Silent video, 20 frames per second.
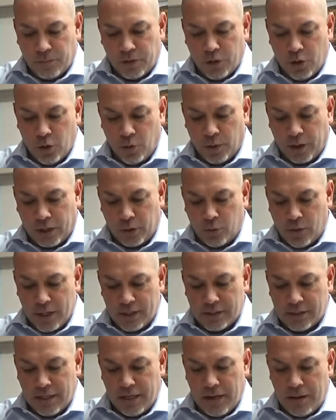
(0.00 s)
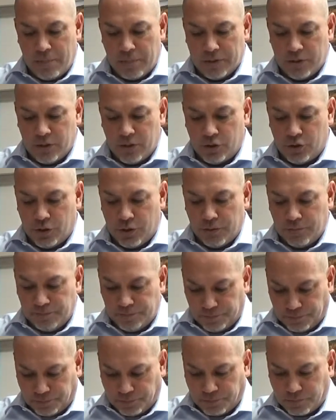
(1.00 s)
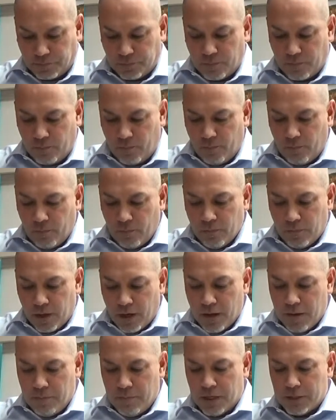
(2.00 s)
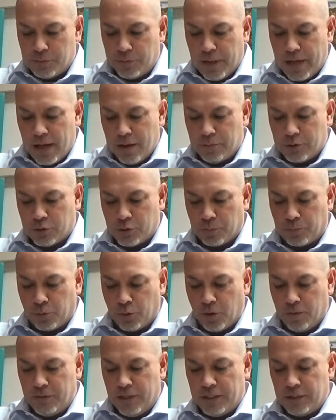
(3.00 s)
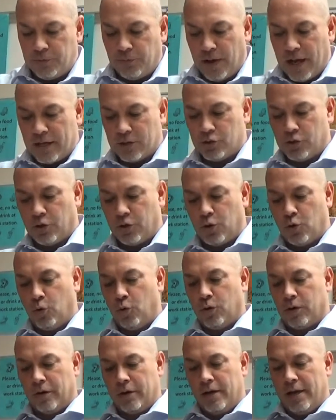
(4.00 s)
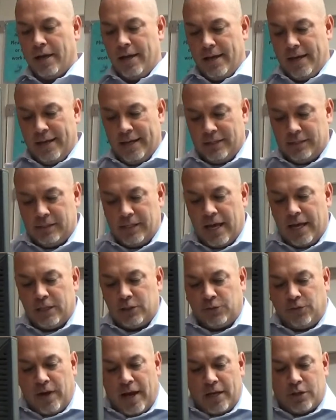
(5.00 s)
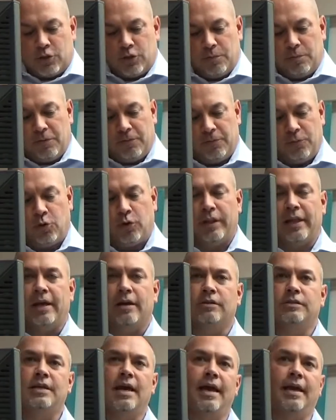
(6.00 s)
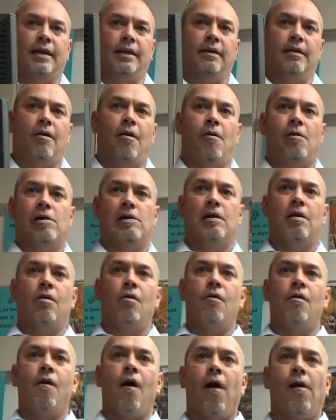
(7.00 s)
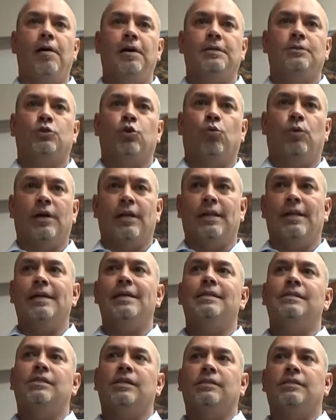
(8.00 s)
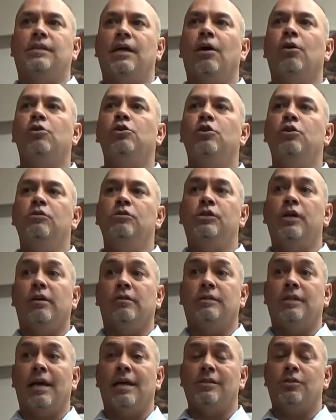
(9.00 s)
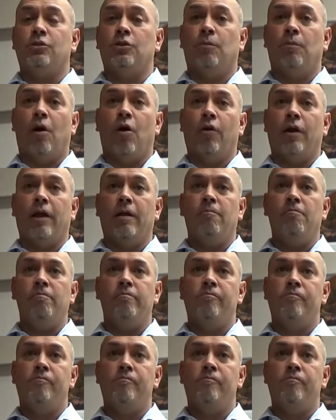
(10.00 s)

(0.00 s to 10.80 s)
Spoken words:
who requests a deposition must be able to prove these facts to the court in satisfaction before they are taken. So what it is they'll use their testimony